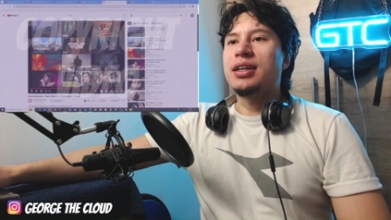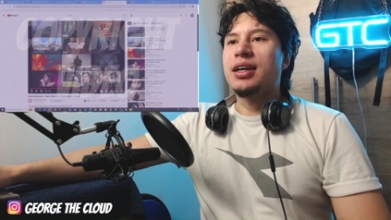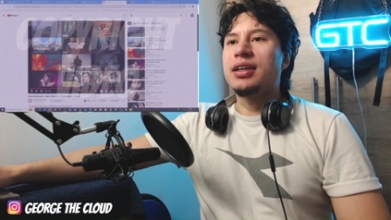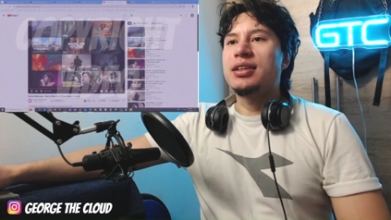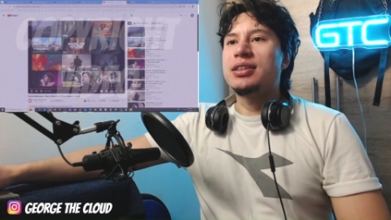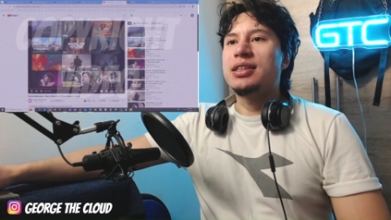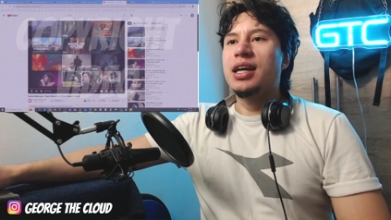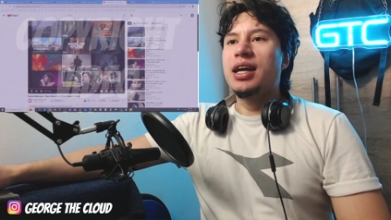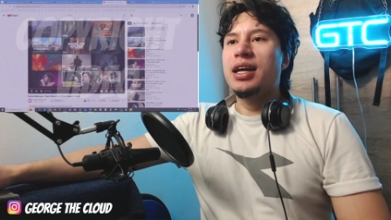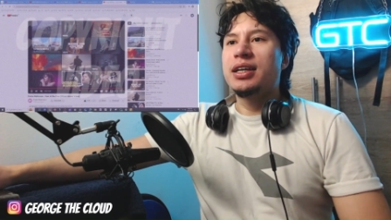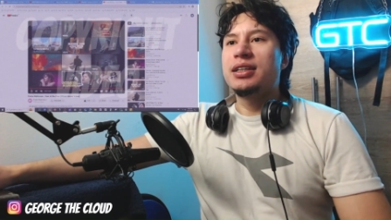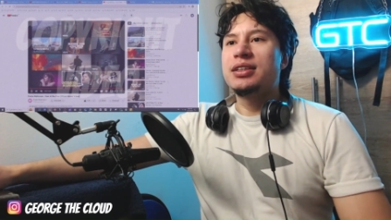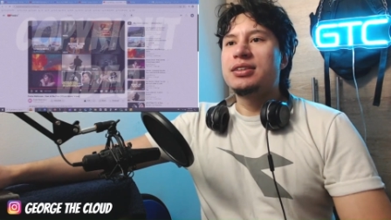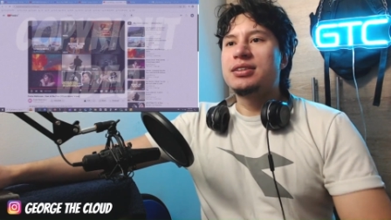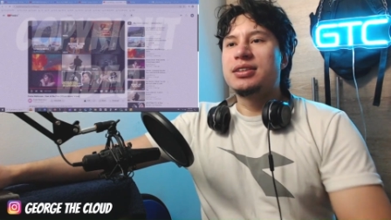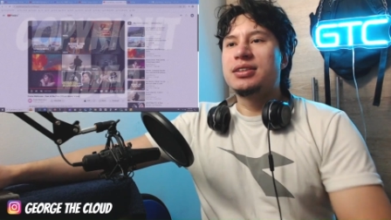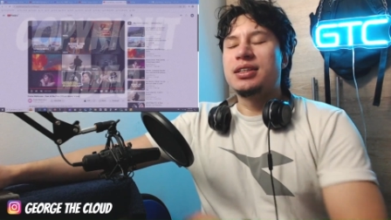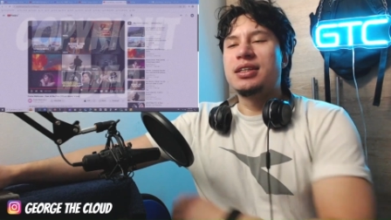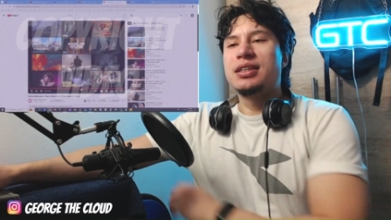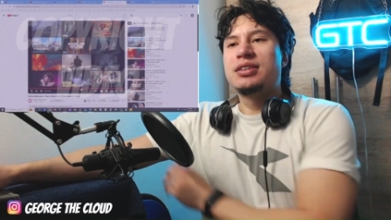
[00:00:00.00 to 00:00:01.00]
Yeah, he's
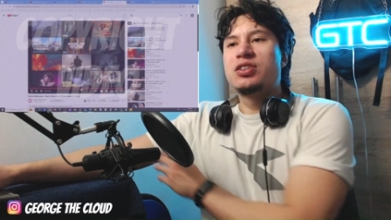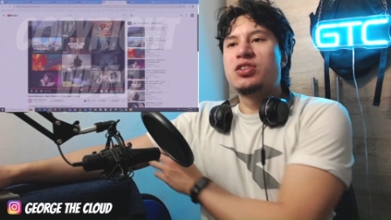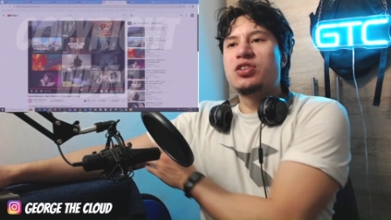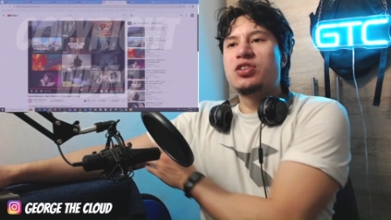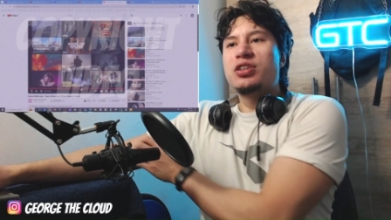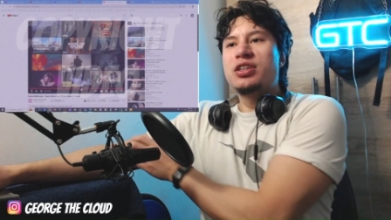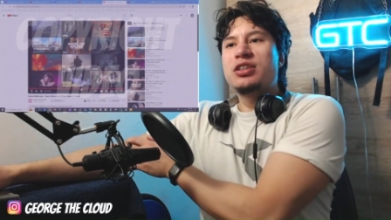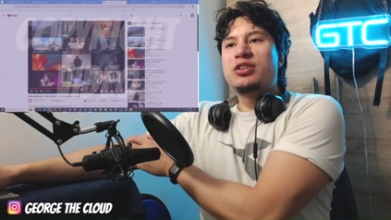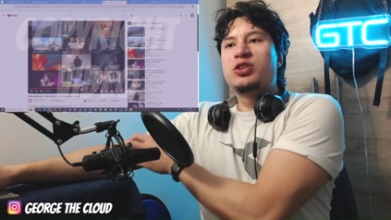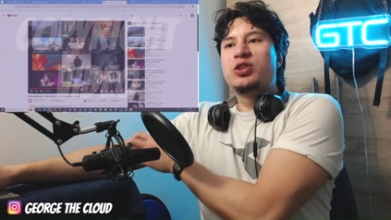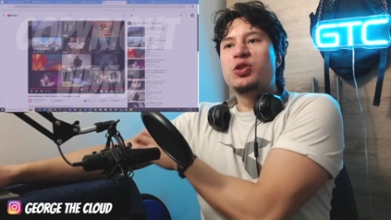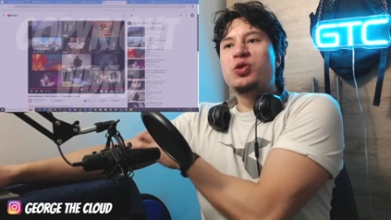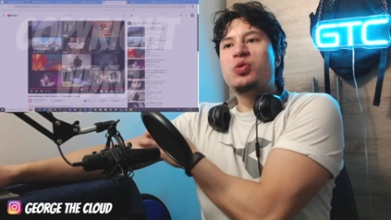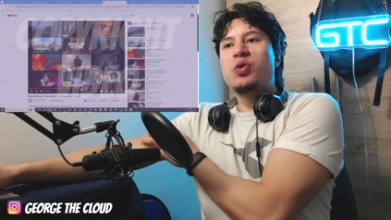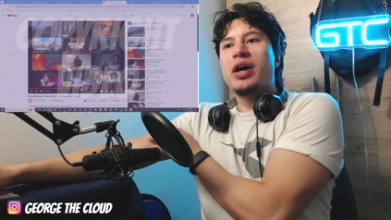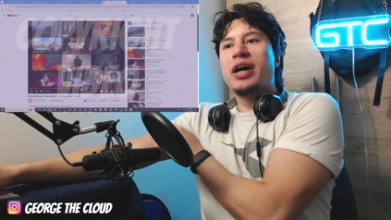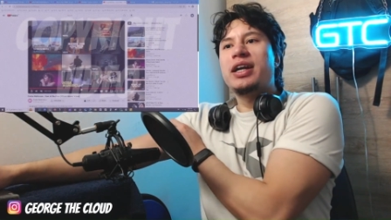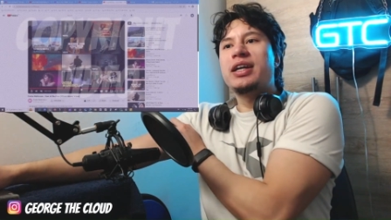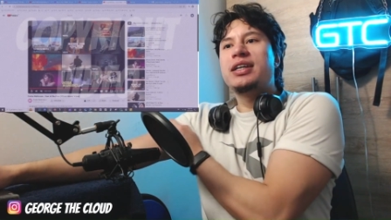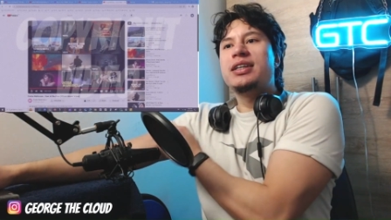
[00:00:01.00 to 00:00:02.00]
he's 32
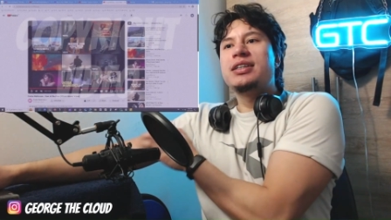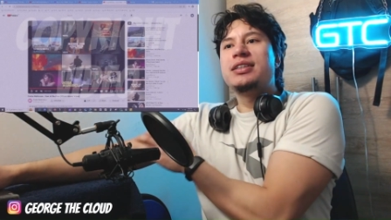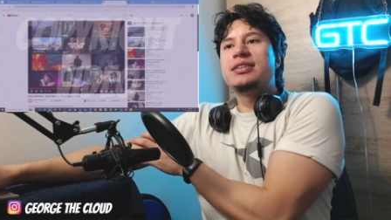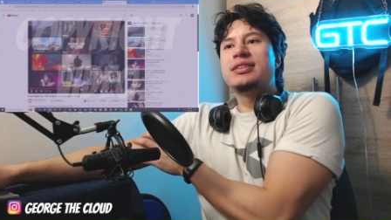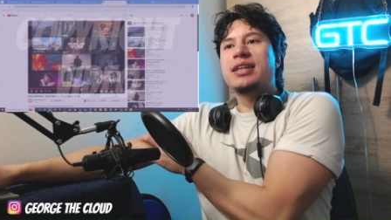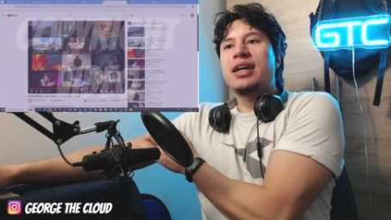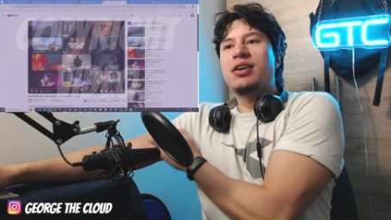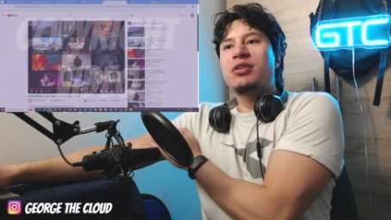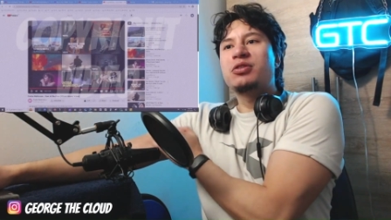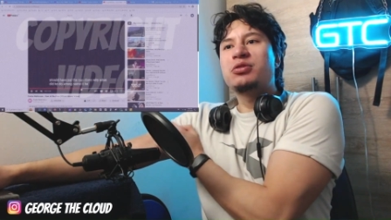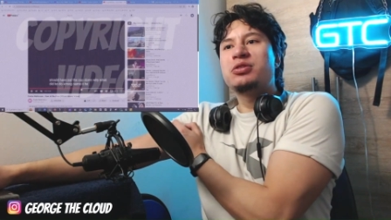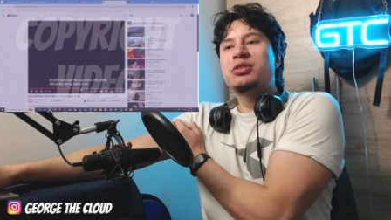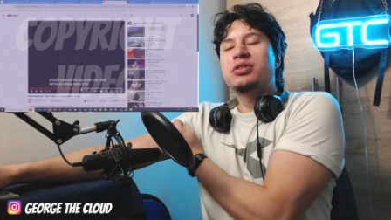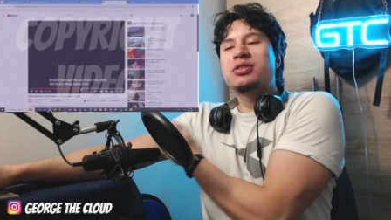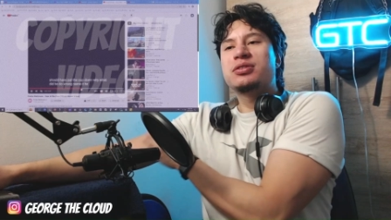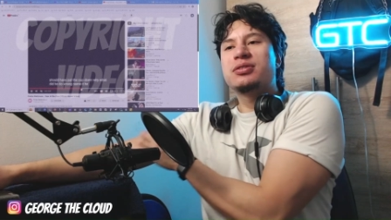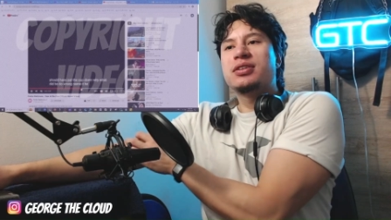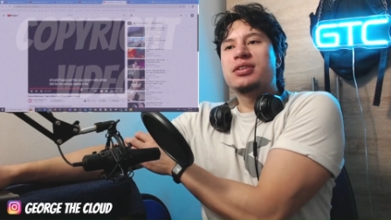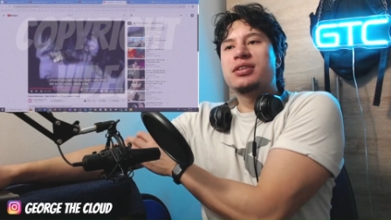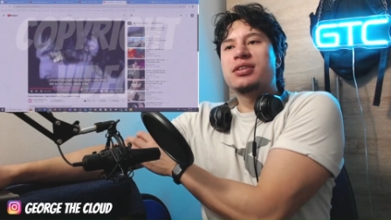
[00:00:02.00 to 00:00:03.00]
and he sounds
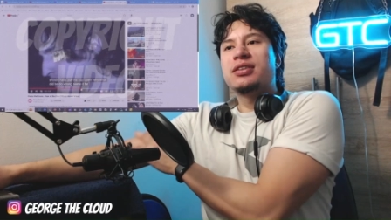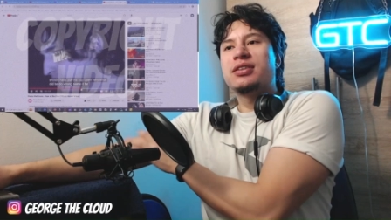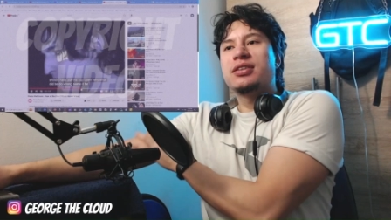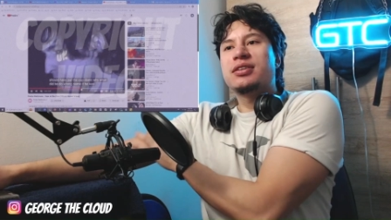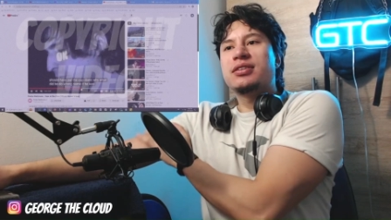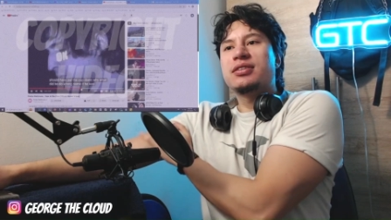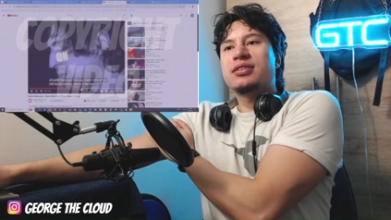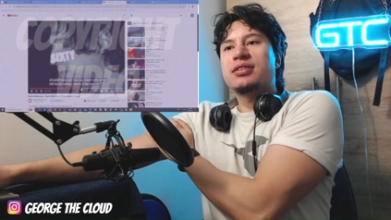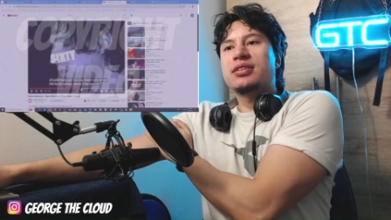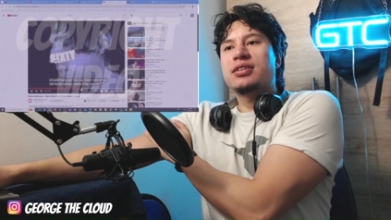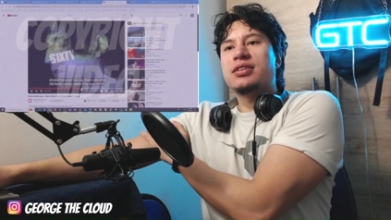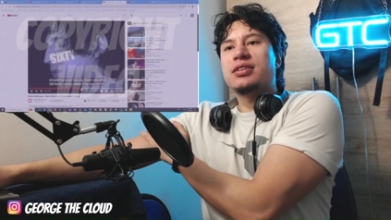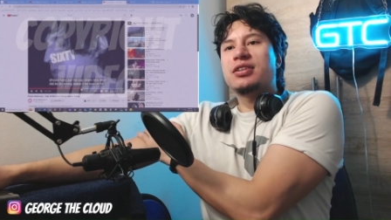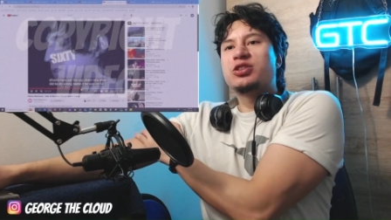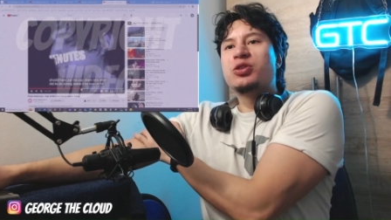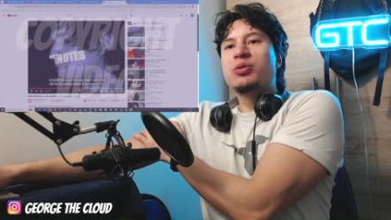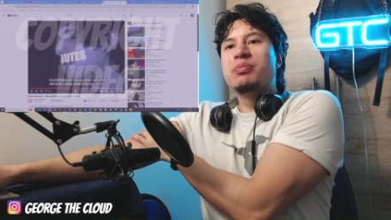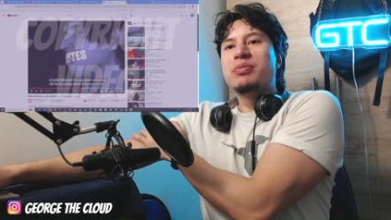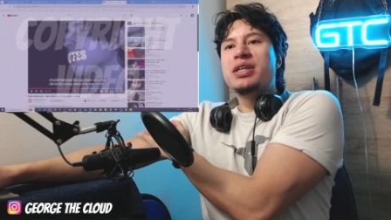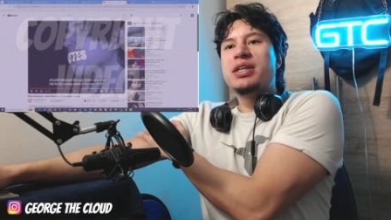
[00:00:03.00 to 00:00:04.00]
uh,
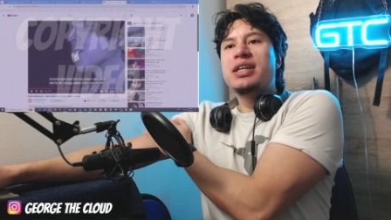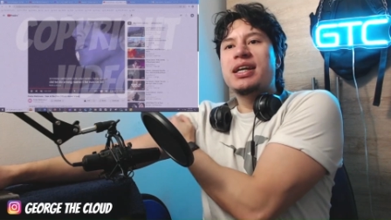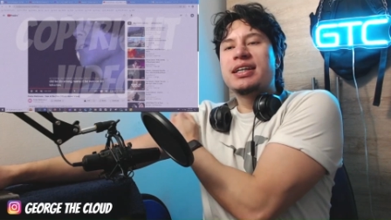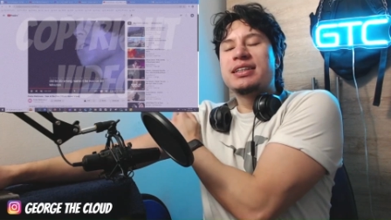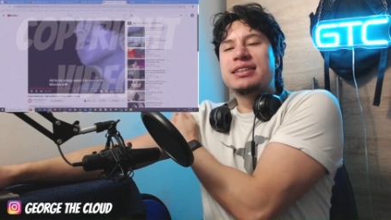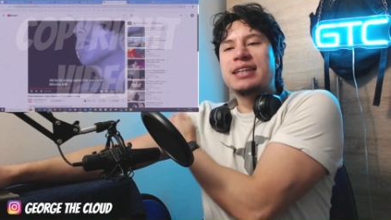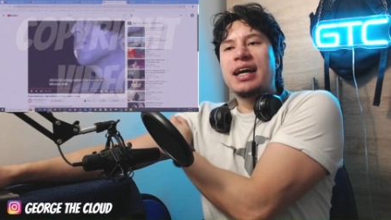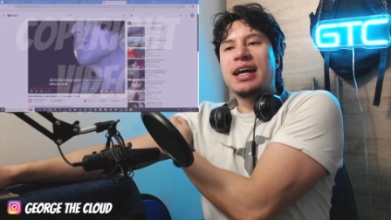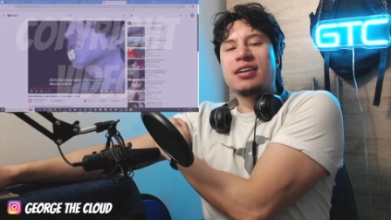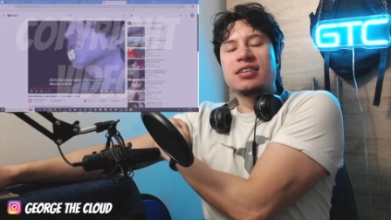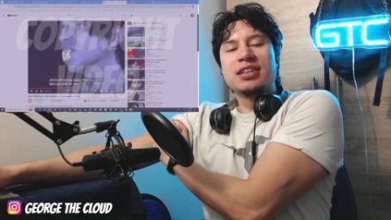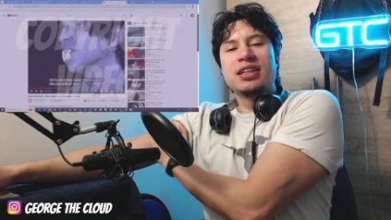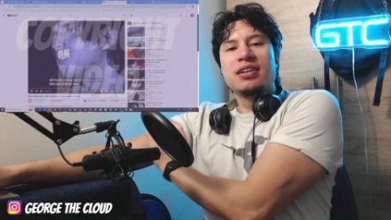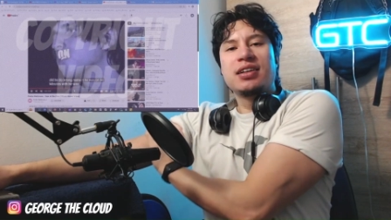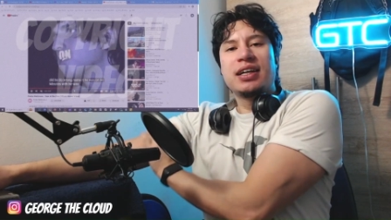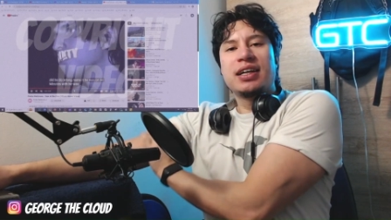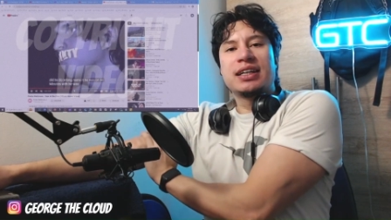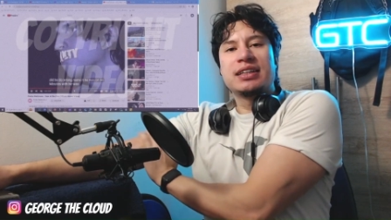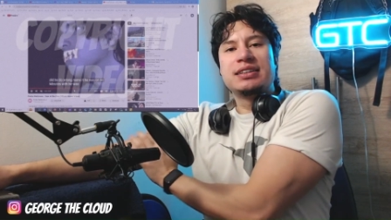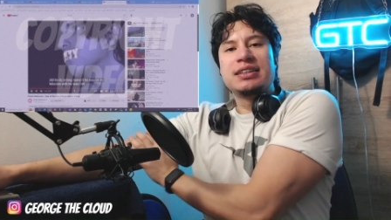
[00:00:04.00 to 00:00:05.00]
to me exactly
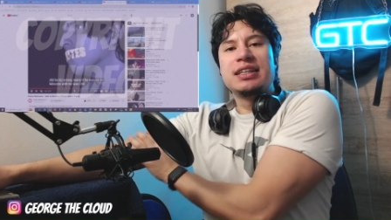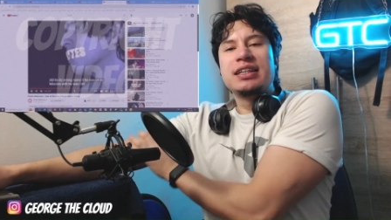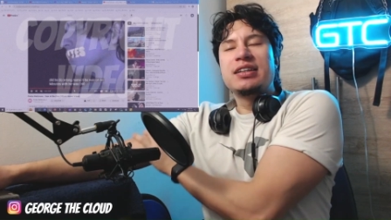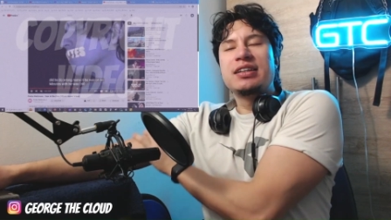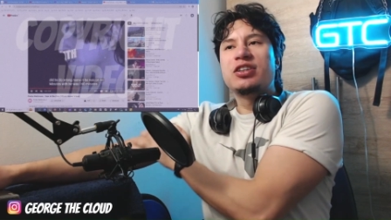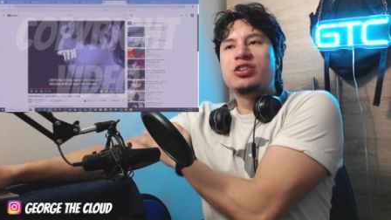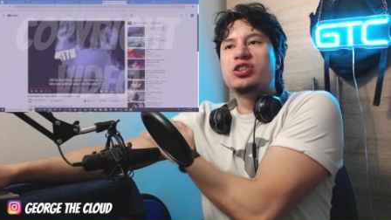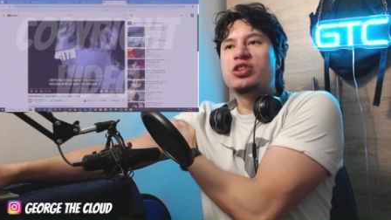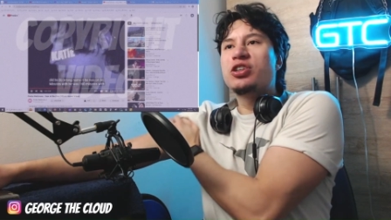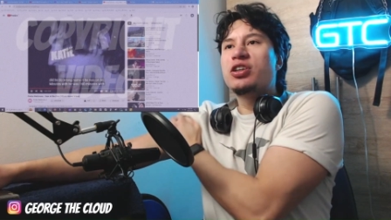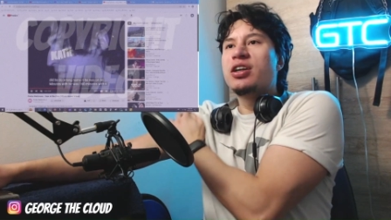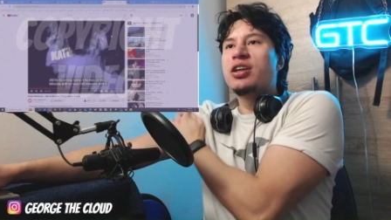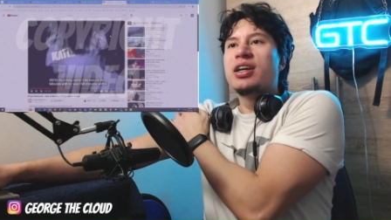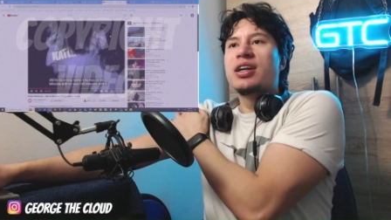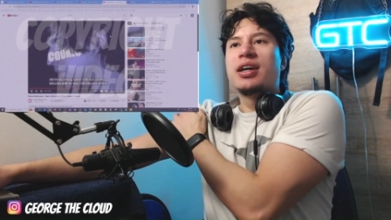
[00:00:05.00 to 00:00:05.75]
like a teenager.